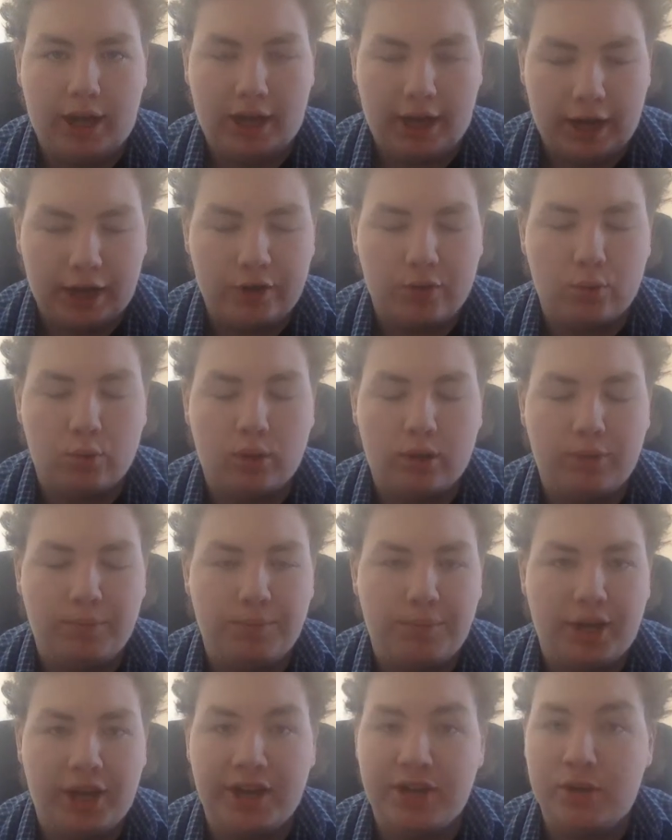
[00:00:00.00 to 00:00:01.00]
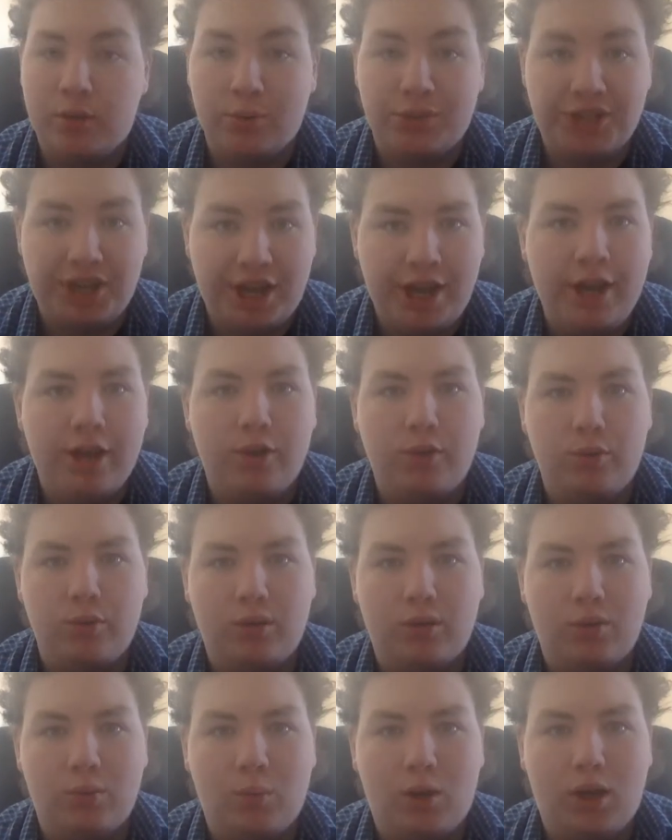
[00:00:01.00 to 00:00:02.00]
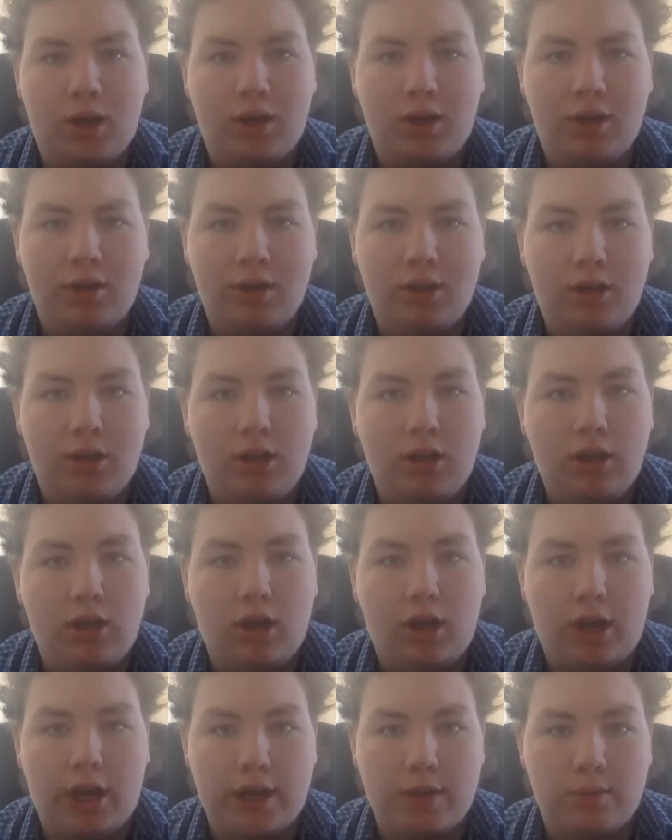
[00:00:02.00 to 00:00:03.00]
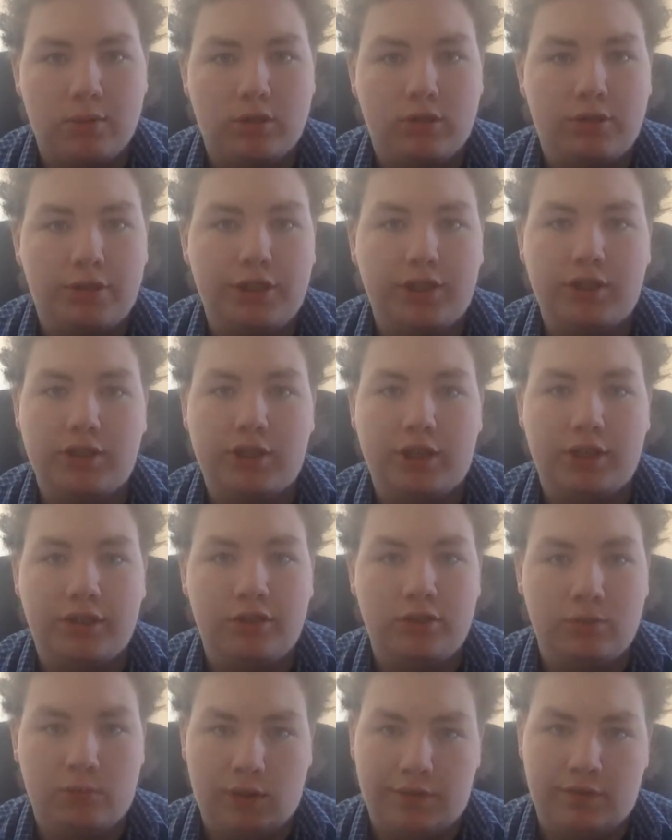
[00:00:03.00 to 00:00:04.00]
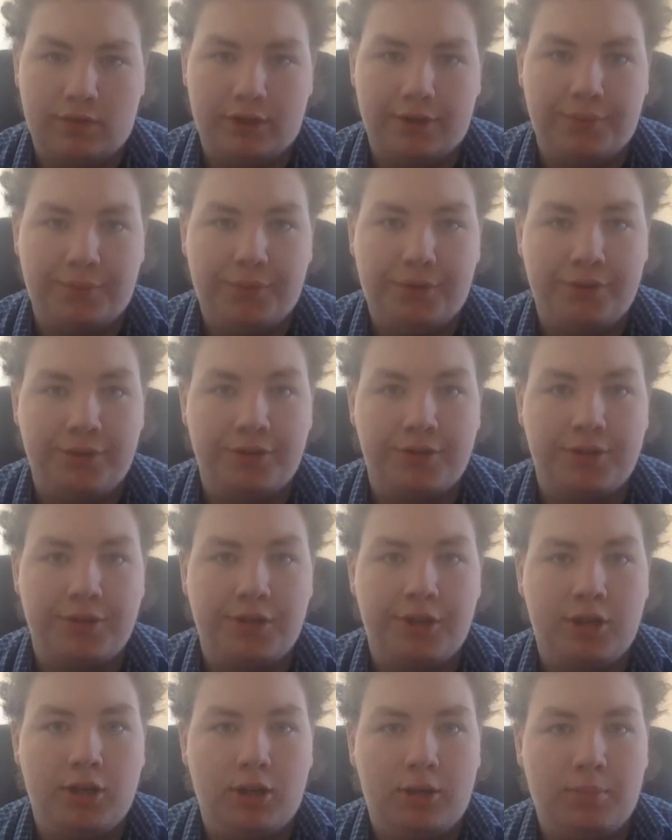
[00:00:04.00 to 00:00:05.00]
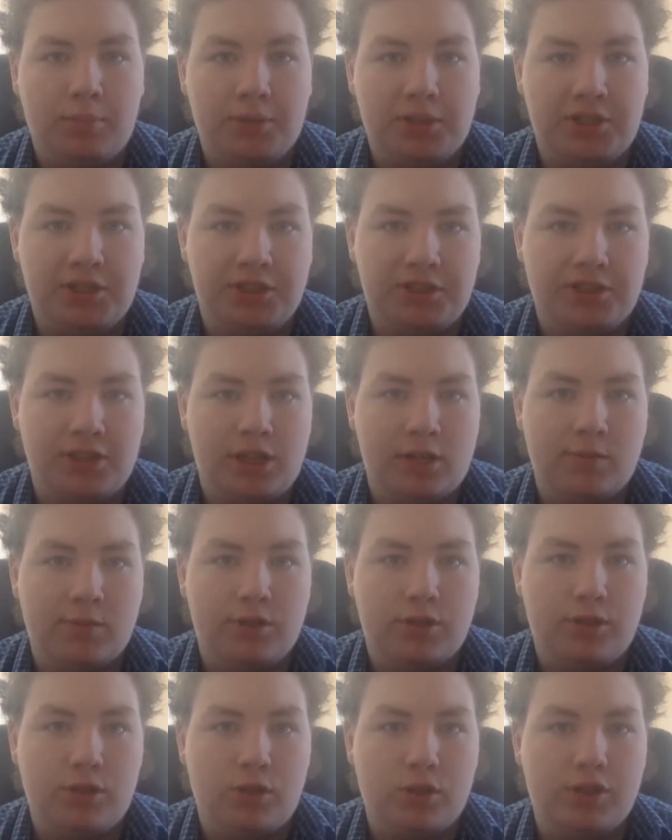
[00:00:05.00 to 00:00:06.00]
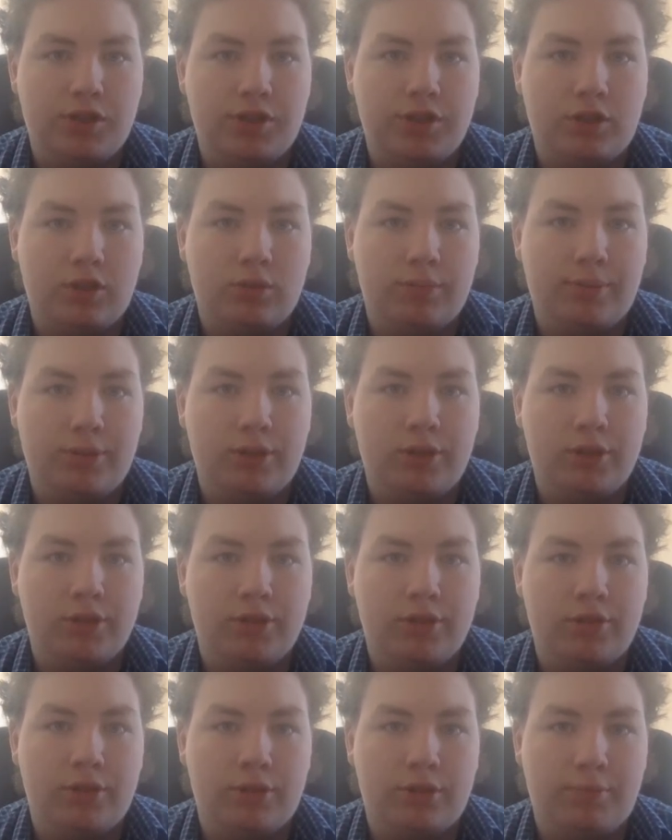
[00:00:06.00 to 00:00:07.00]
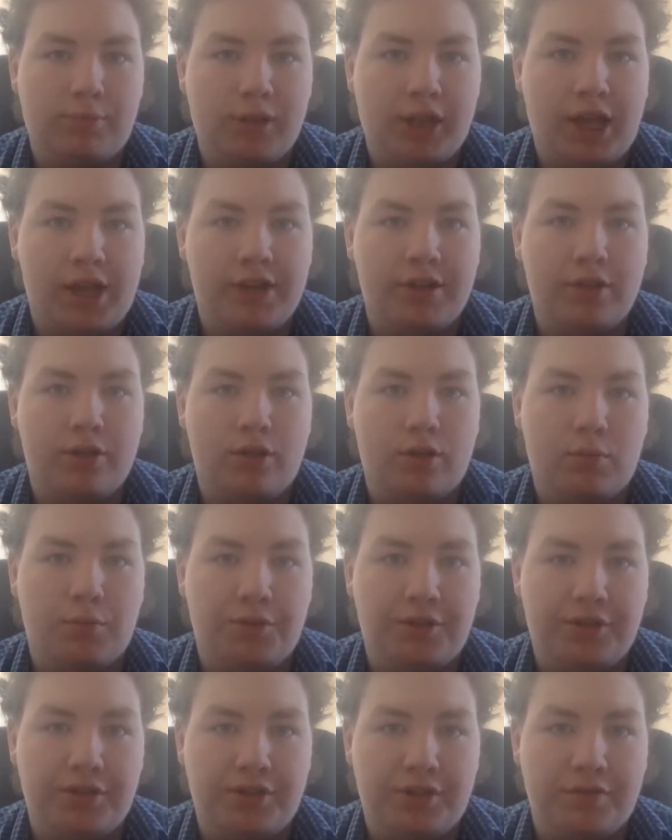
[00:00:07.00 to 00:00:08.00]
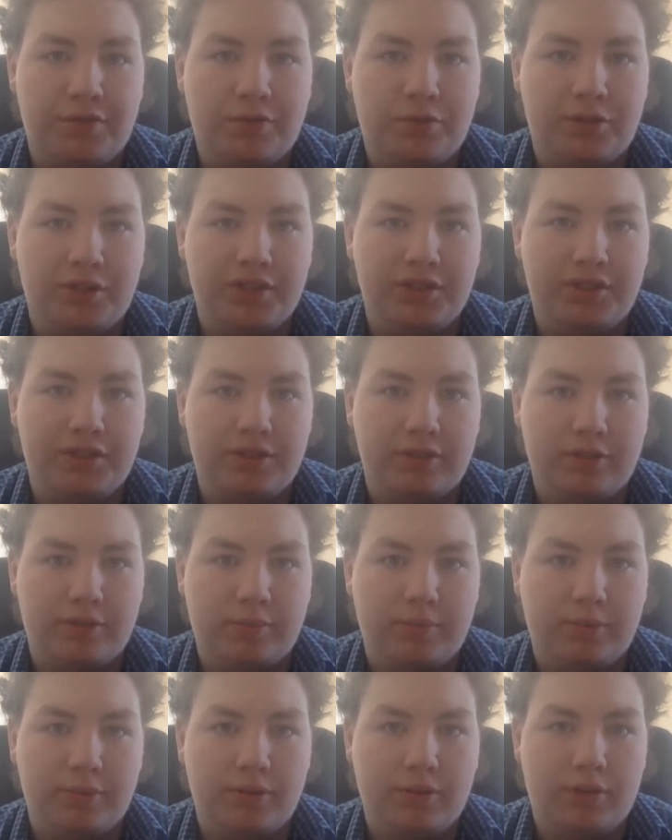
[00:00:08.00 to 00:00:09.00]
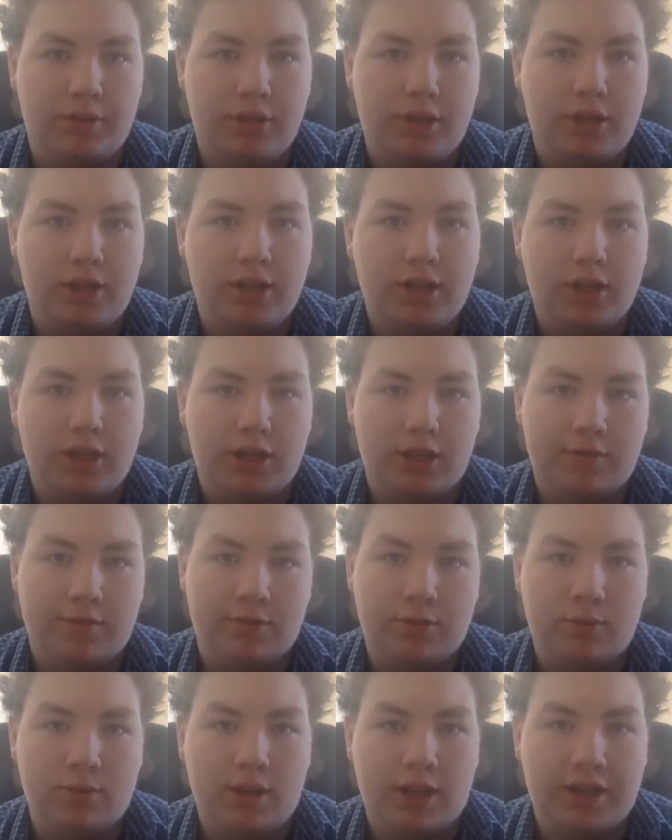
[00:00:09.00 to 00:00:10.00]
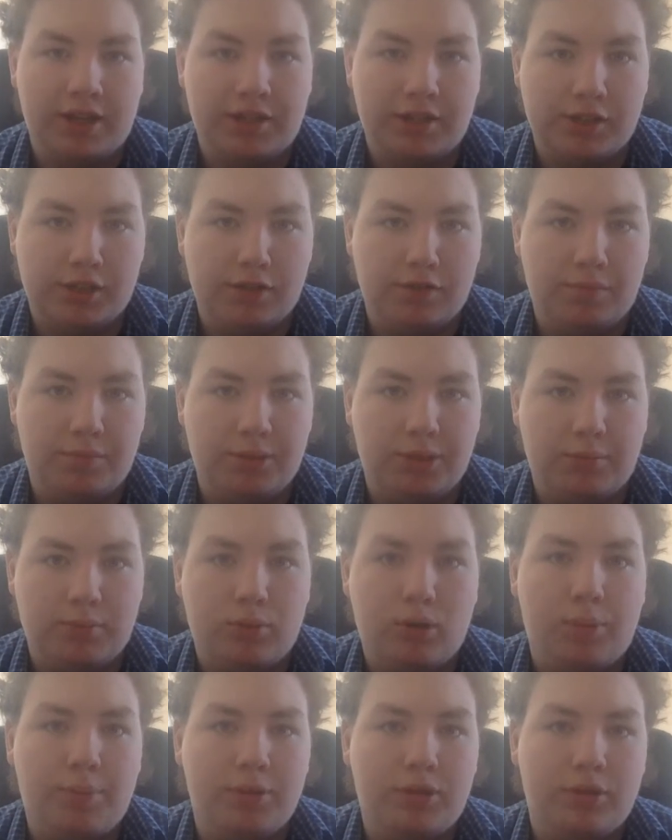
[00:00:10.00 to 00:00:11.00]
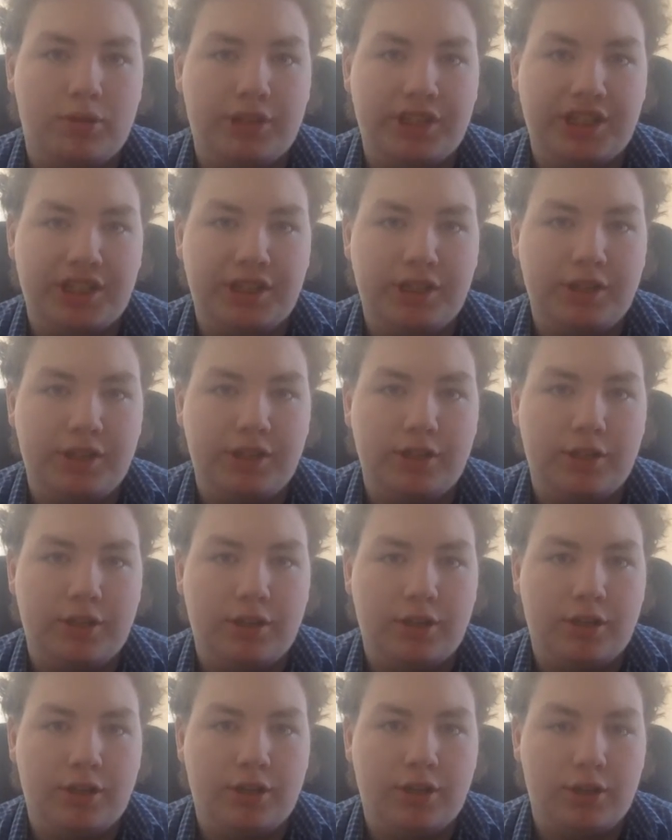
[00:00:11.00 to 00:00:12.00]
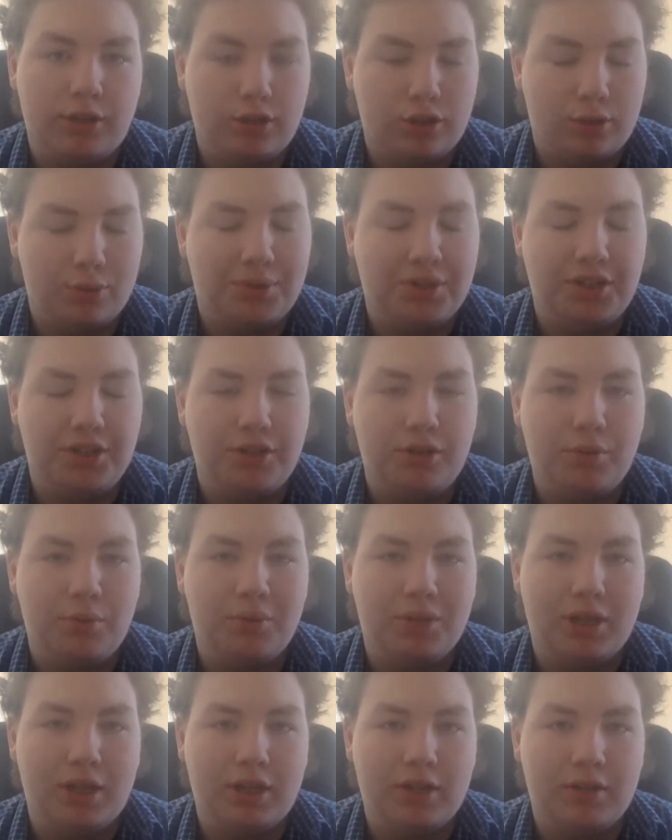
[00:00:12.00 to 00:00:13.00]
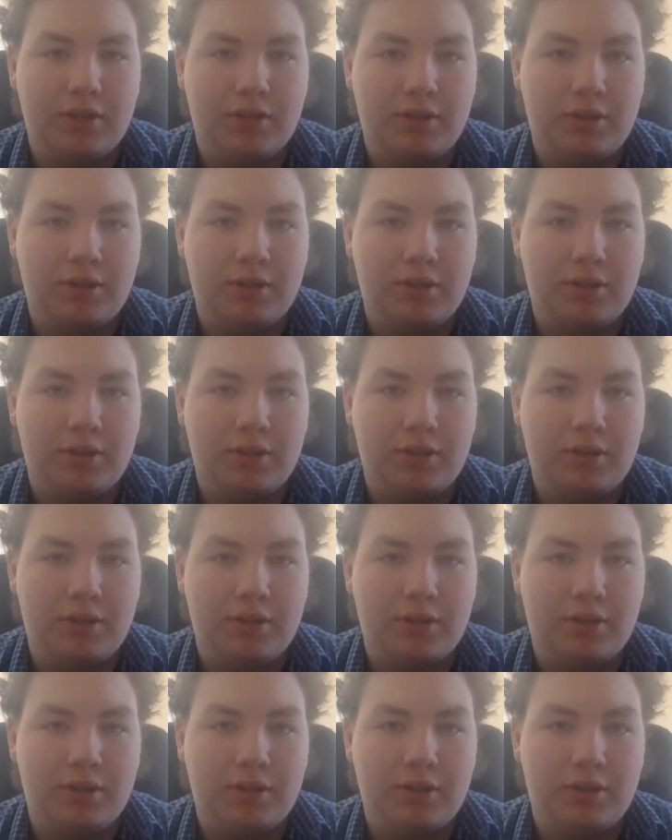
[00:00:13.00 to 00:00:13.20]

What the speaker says: At all. I don't care who you are. I will criticize whoever I want, because there is not a single person on the planet not worthy of criticism. If you'd like to give me a proper critique, you can do that.